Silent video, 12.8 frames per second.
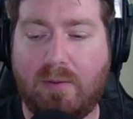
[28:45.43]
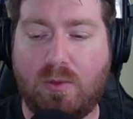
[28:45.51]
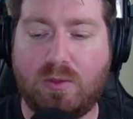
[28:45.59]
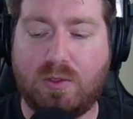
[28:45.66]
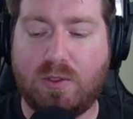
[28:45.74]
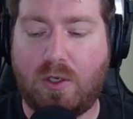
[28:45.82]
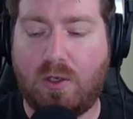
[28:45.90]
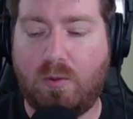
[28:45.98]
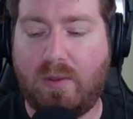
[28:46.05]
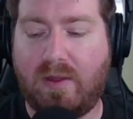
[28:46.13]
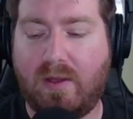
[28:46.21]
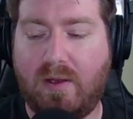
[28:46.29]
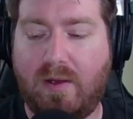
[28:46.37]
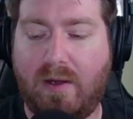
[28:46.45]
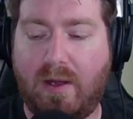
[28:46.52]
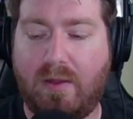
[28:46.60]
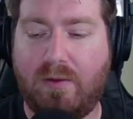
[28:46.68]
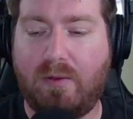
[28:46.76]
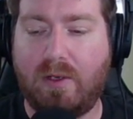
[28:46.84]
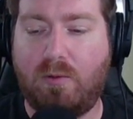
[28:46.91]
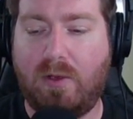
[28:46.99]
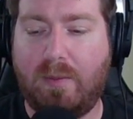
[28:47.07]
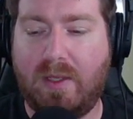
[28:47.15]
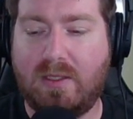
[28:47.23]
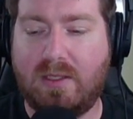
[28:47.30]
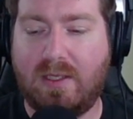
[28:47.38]
We'll start with another
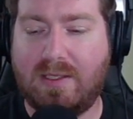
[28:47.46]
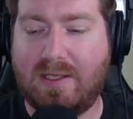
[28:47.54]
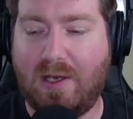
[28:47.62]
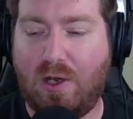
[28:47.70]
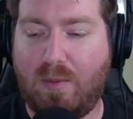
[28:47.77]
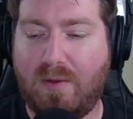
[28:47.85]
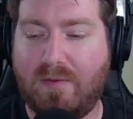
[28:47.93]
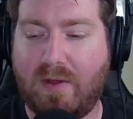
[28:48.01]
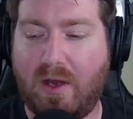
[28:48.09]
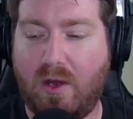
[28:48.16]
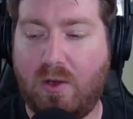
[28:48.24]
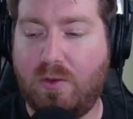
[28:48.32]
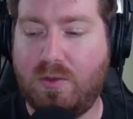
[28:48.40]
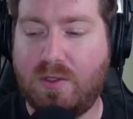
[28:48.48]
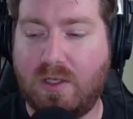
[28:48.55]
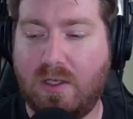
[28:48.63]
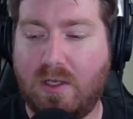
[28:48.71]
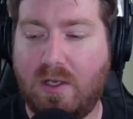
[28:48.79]
equipment. It's Helm of the Host.